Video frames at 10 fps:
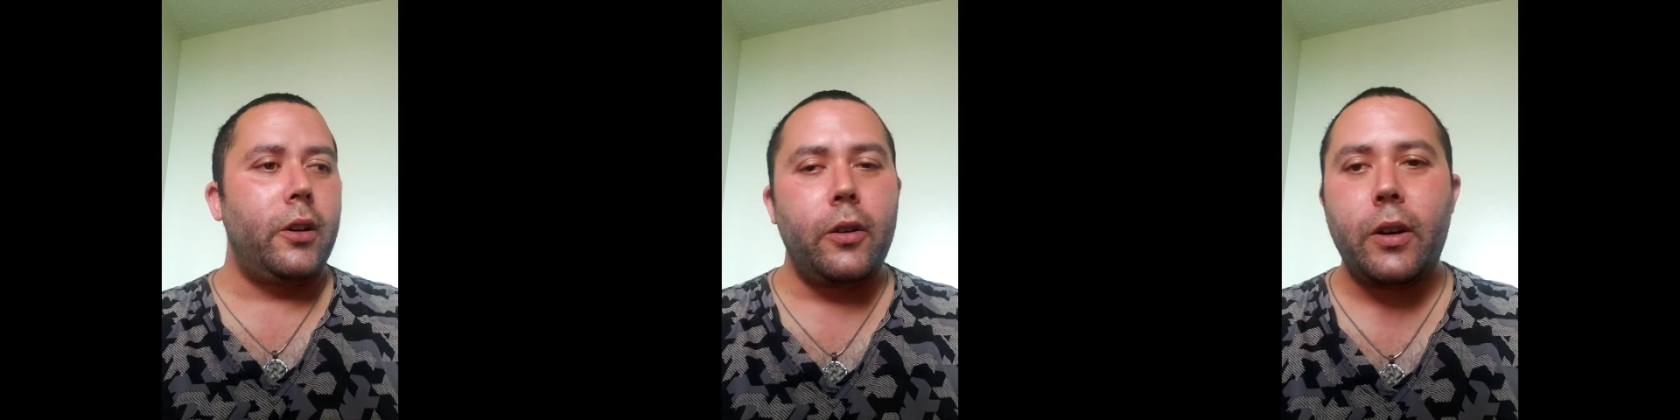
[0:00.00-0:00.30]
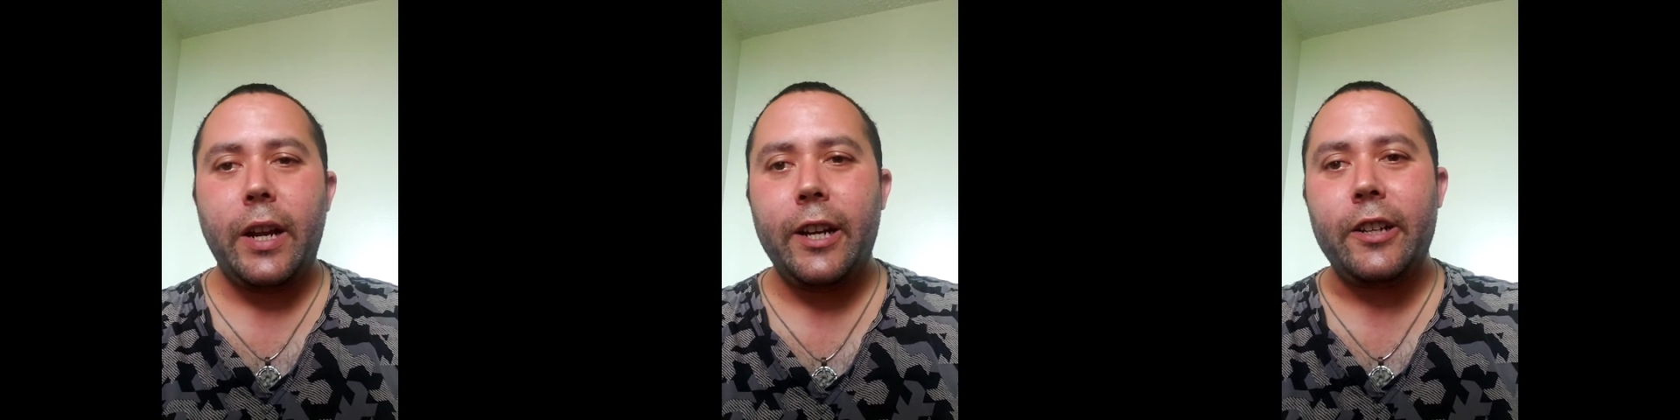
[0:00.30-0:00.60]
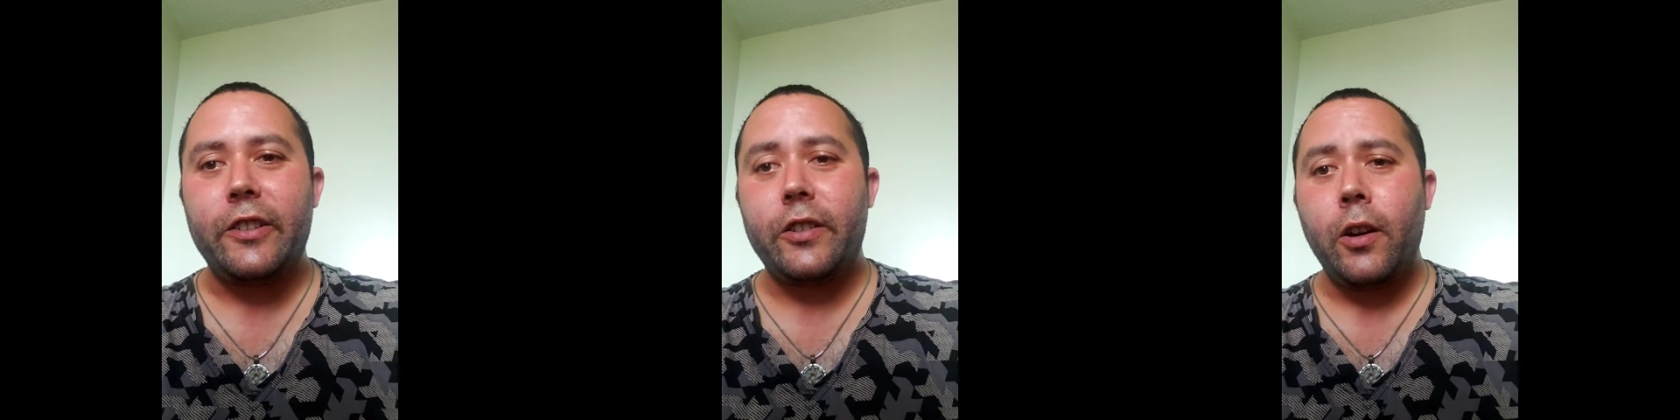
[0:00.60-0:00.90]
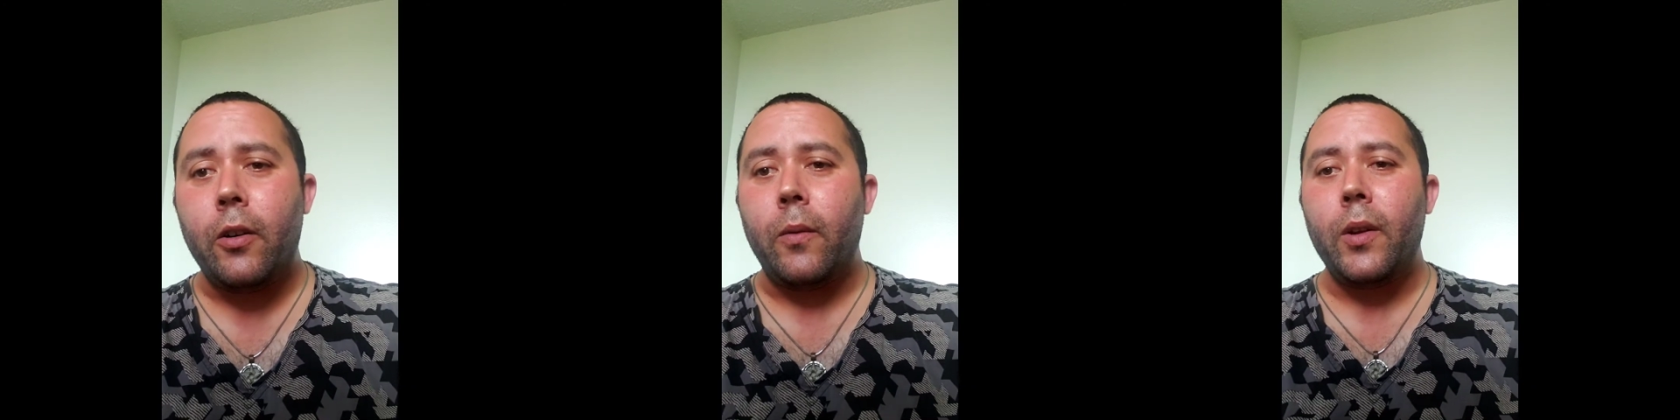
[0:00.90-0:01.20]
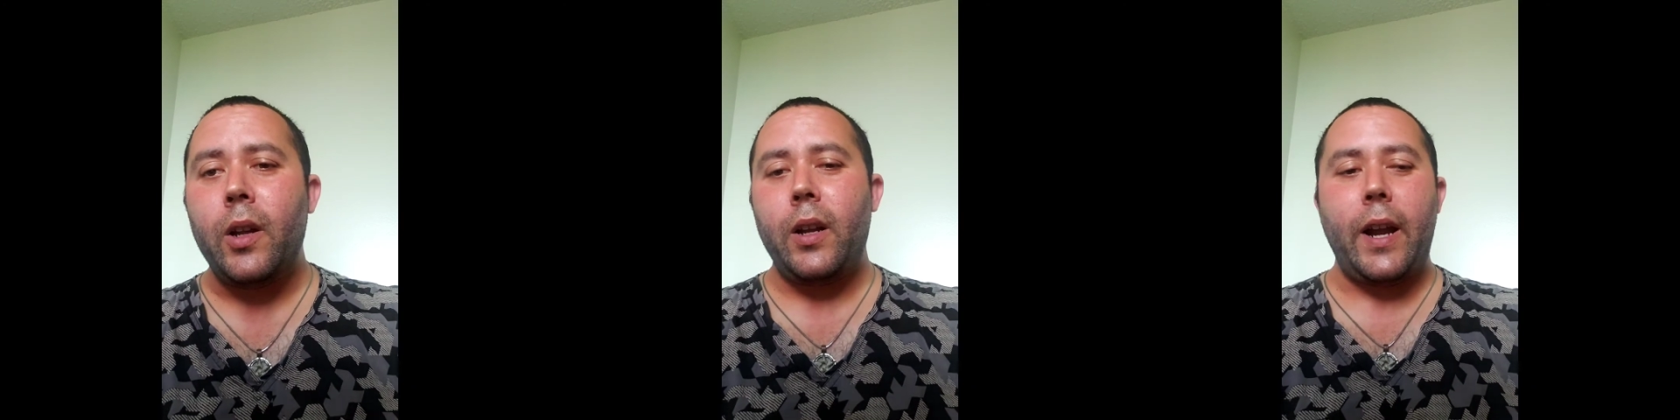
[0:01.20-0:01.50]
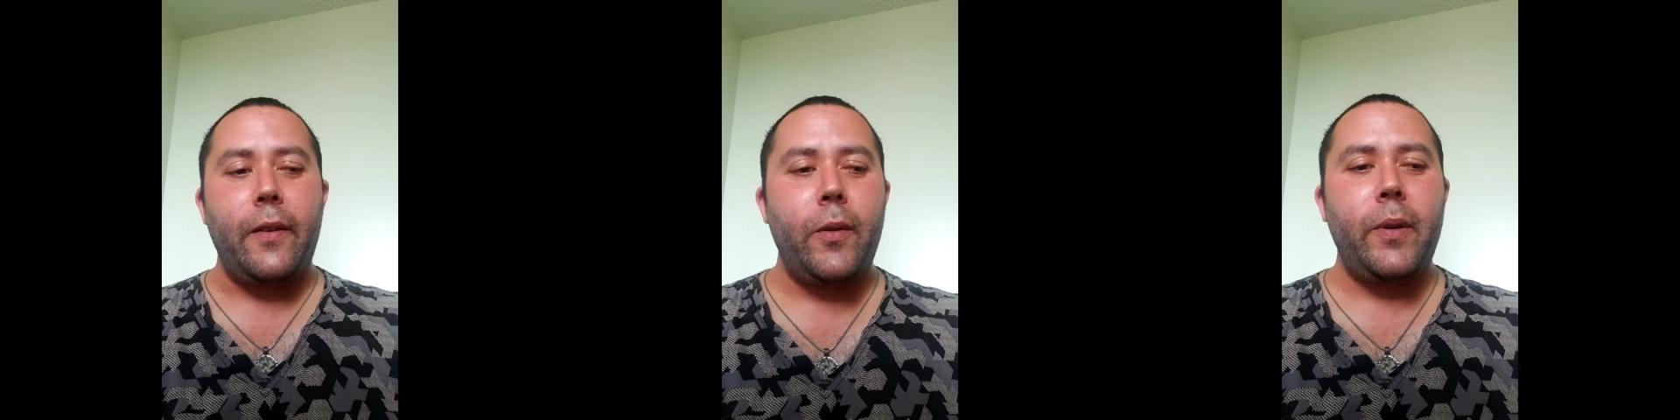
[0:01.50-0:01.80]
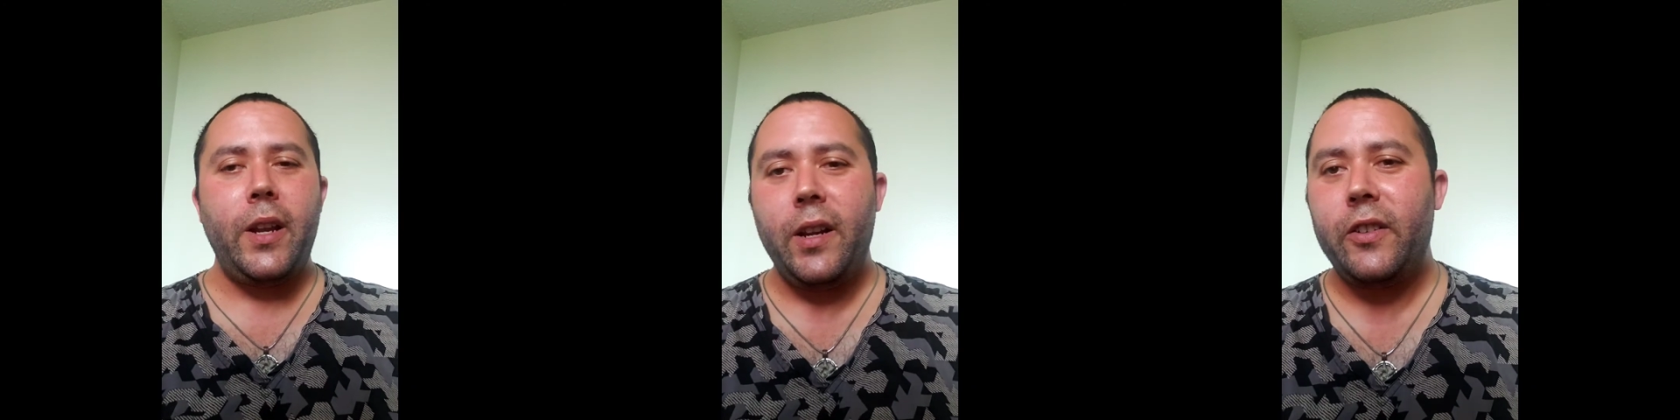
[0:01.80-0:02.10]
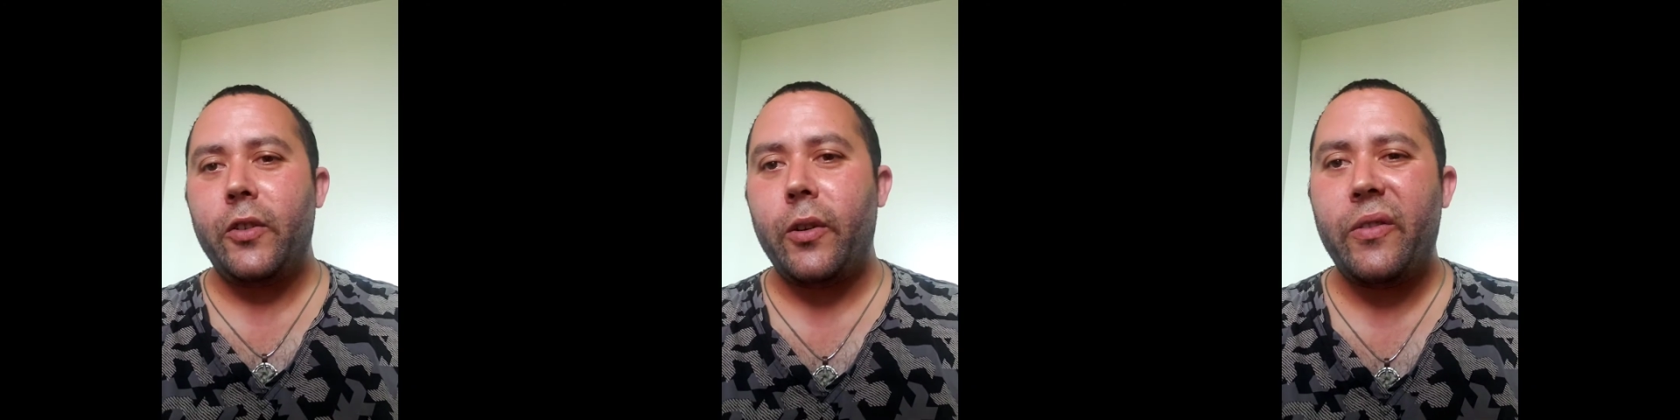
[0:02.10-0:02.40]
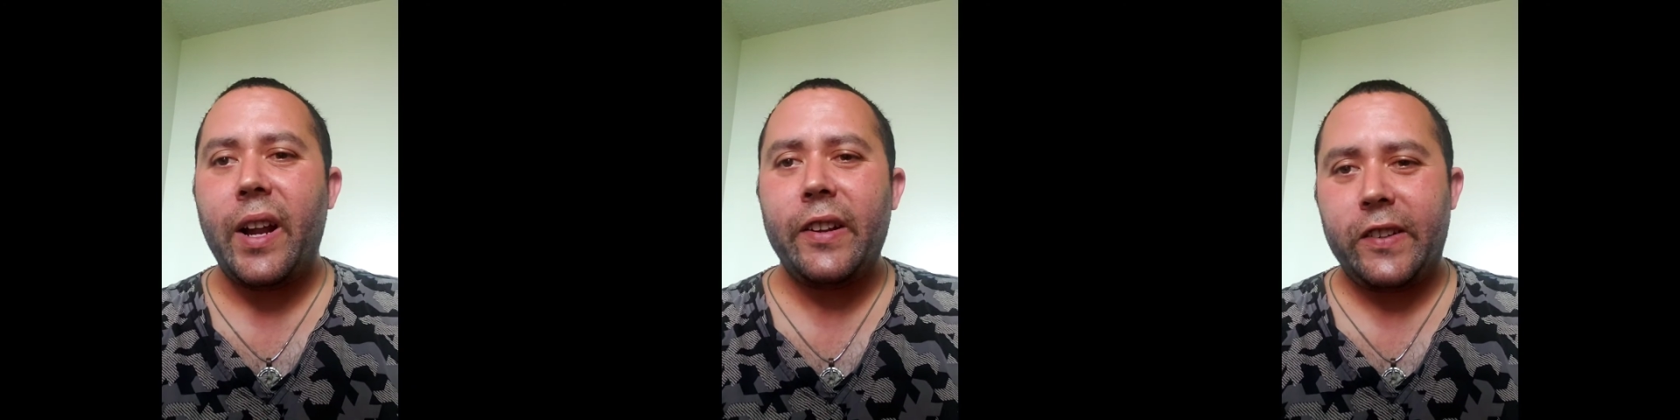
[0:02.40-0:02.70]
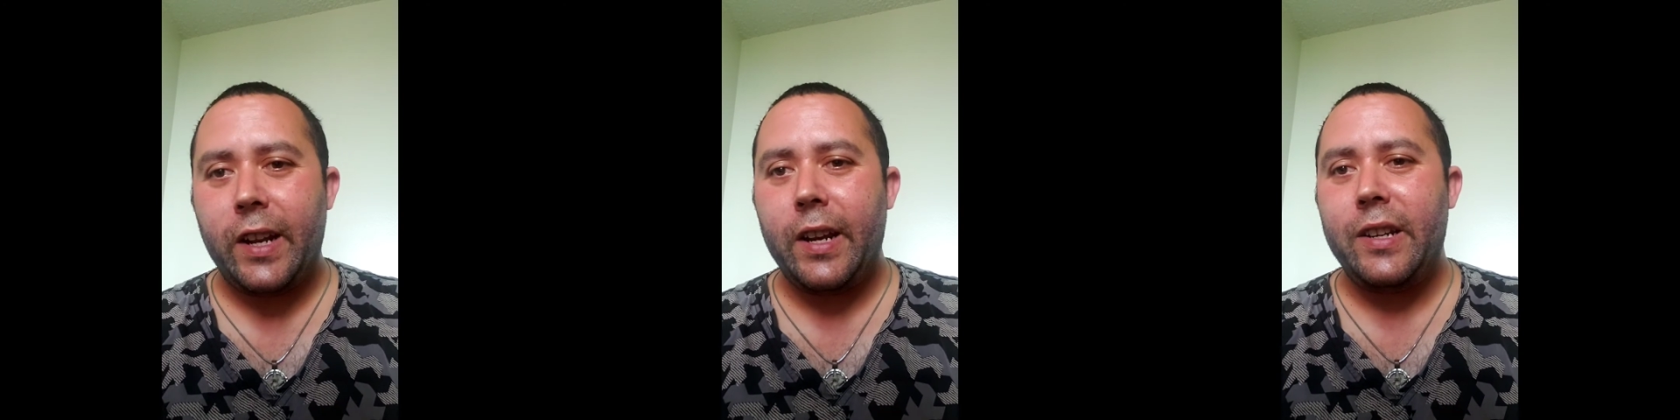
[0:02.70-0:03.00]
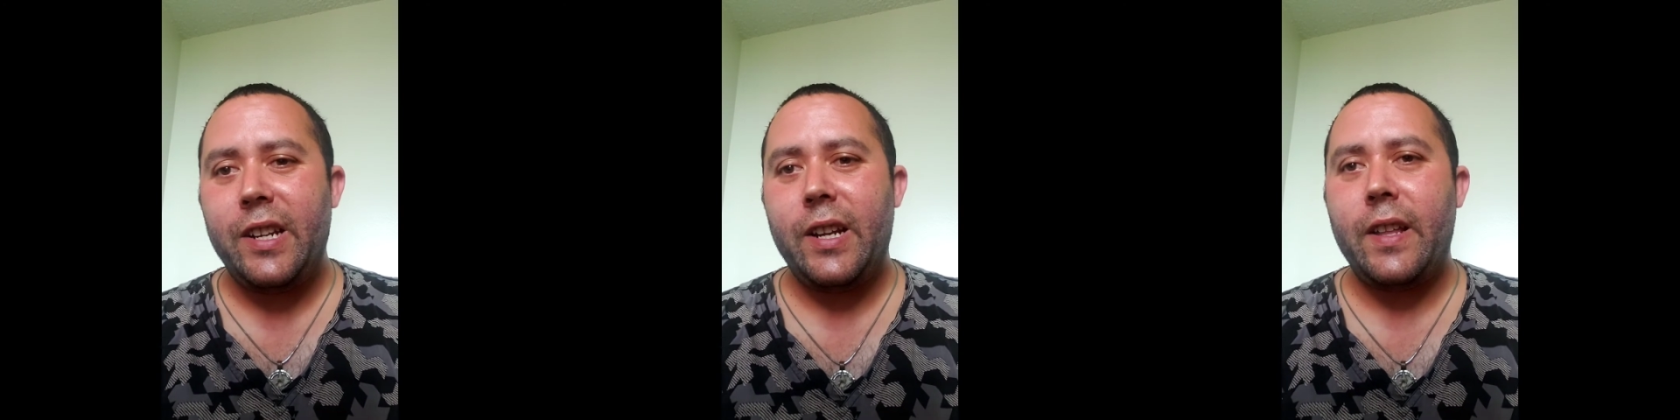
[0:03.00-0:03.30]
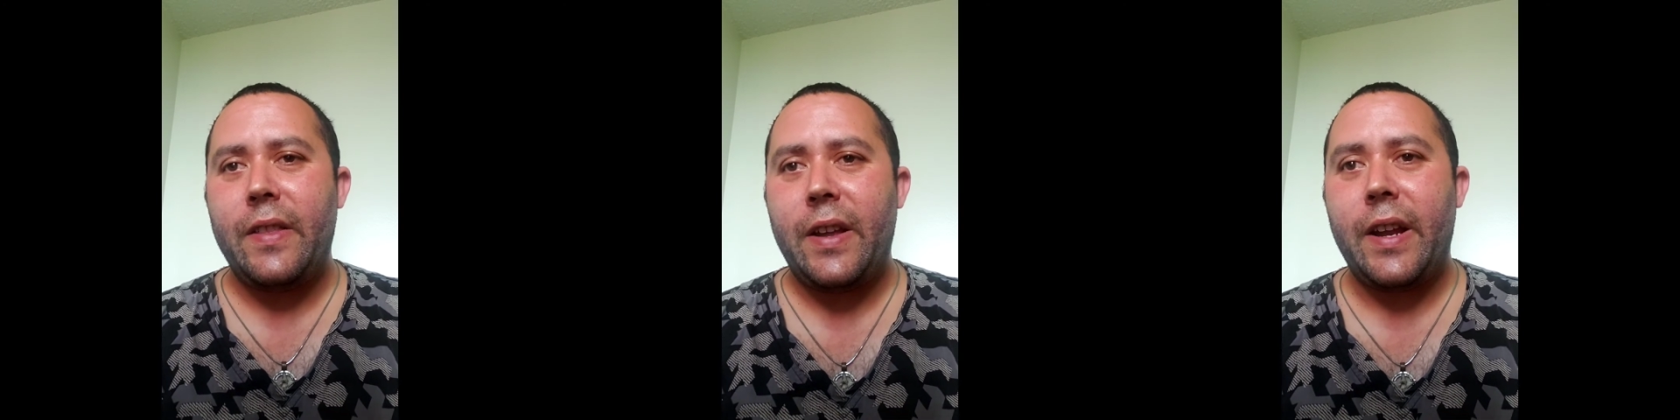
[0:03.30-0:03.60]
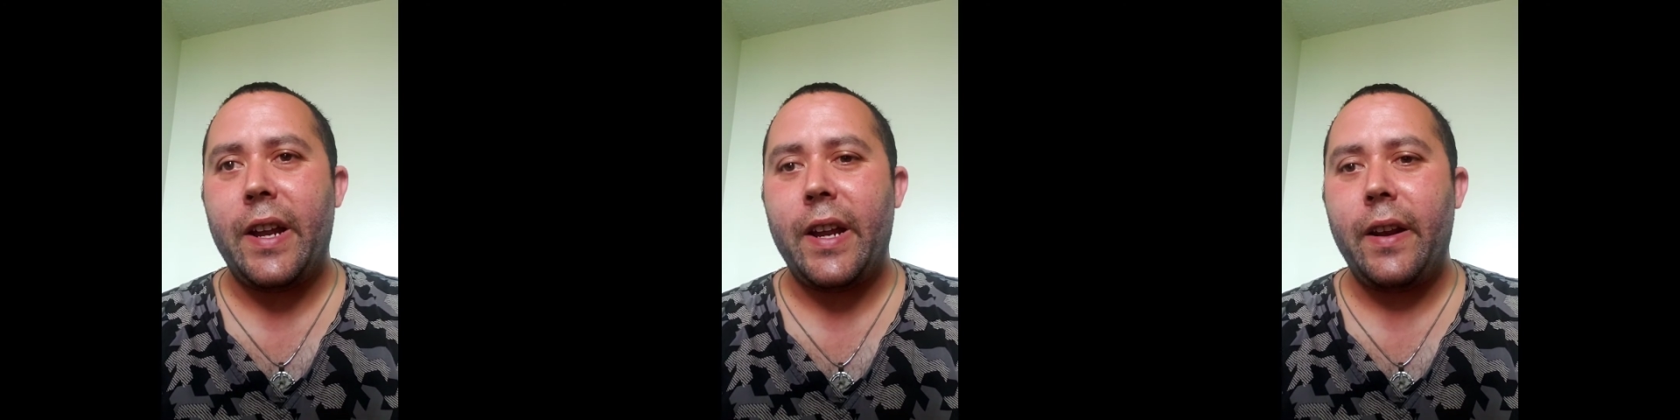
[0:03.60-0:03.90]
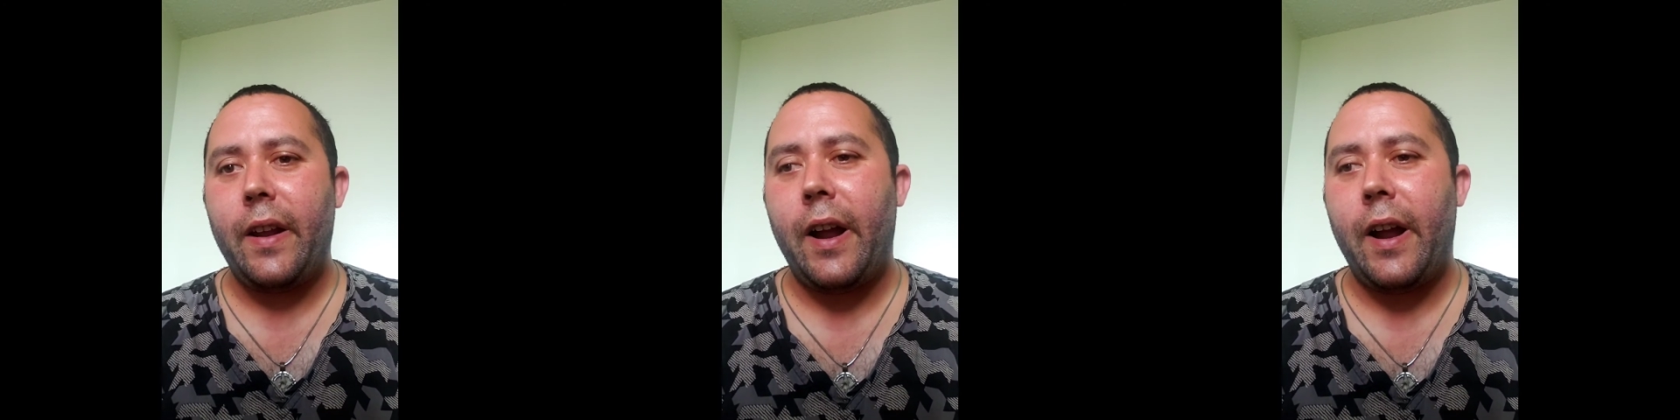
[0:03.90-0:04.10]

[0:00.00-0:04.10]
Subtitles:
Okay, so everybody sort of has an idea that